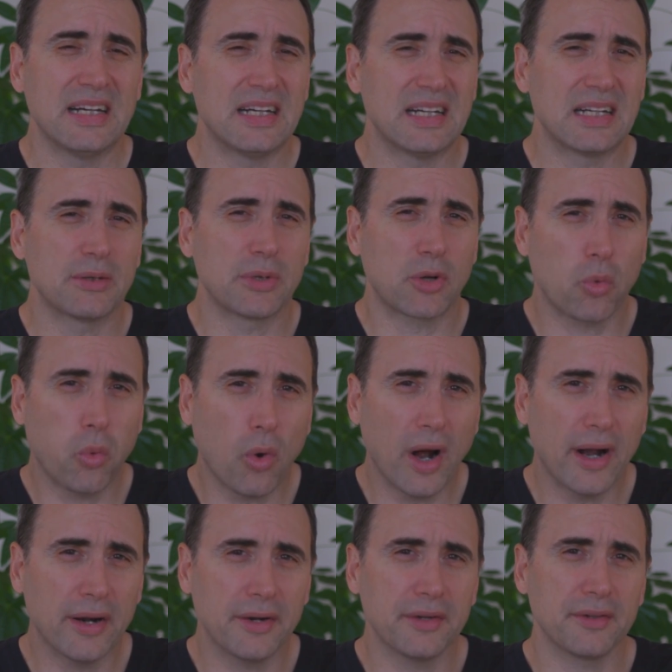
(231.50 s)
uh,
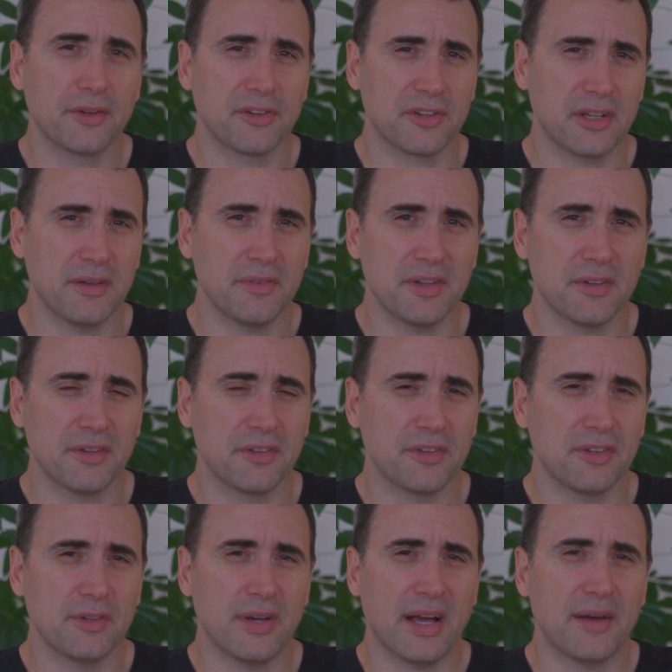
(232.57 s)
required, given
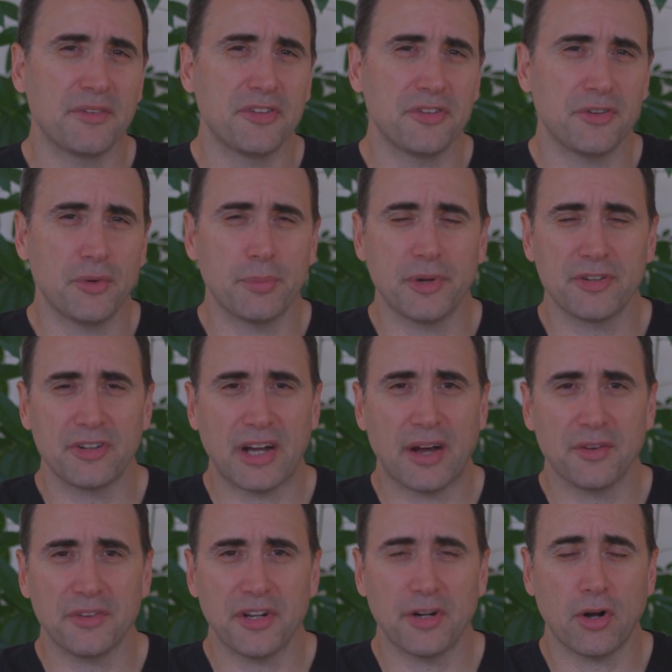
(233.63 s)
you have so much
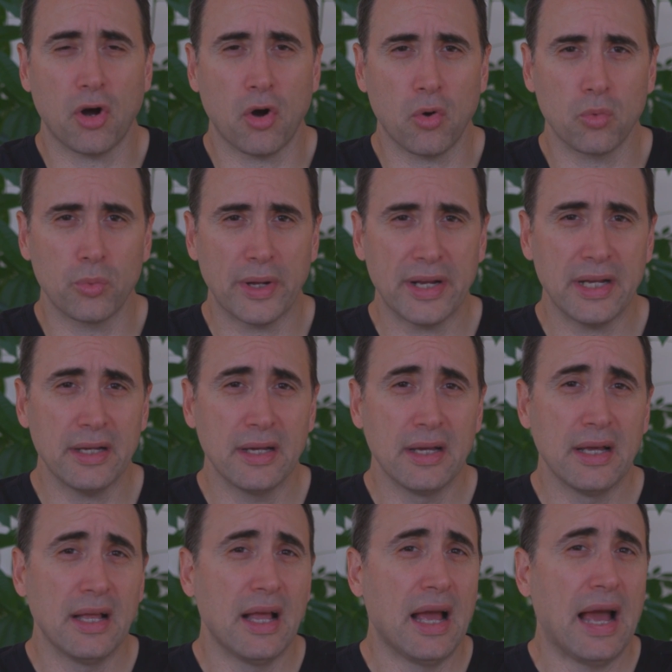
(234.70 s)
out there already
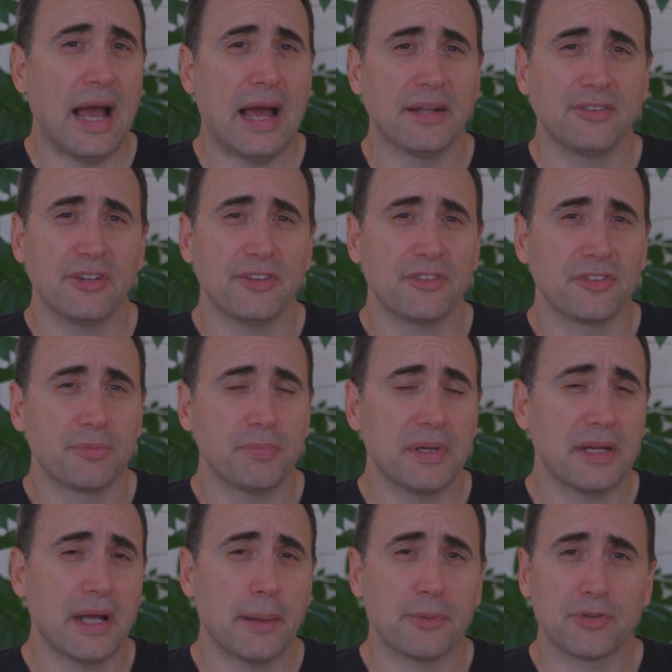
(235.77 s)
and just
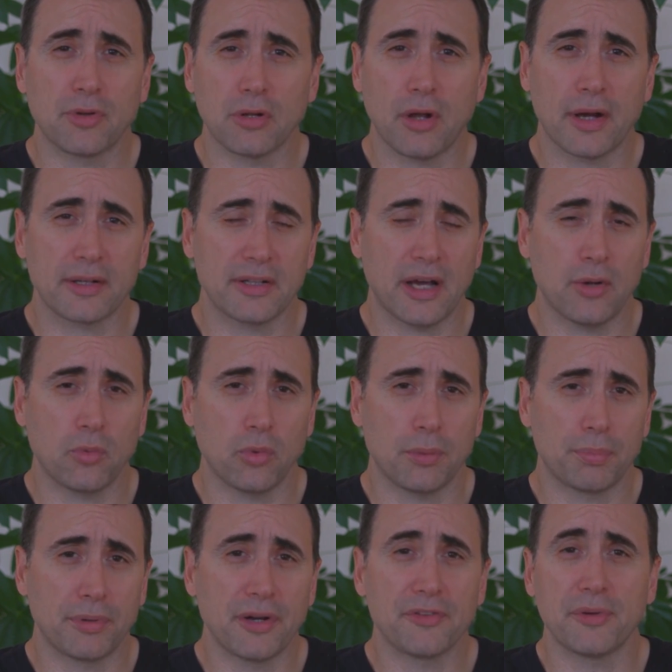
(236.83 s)
being able to lock down
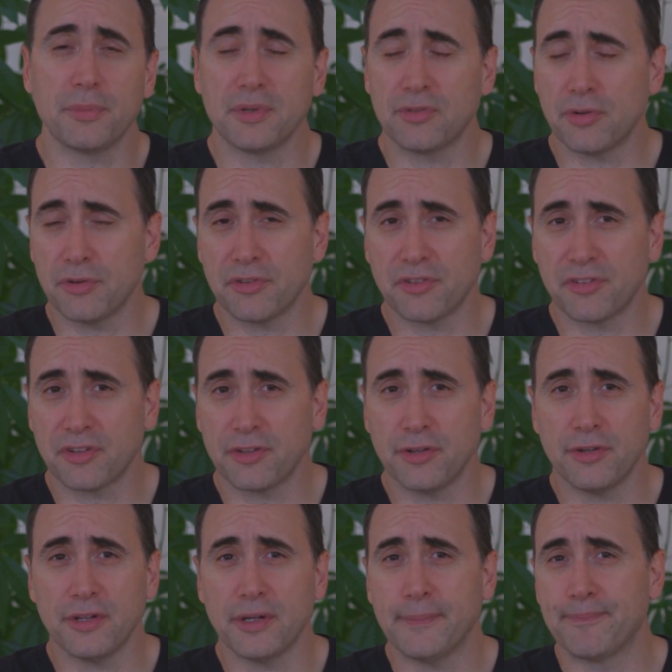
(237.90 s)
WordPress in terms of
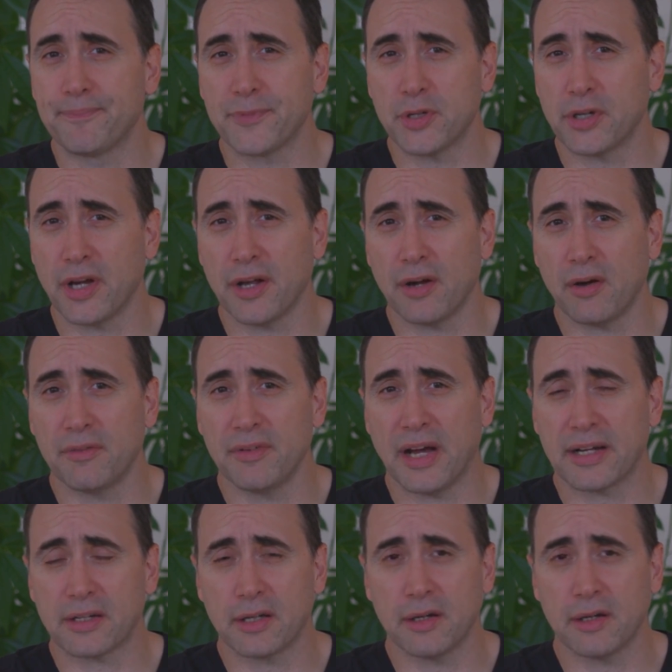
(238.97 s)
security. You got all that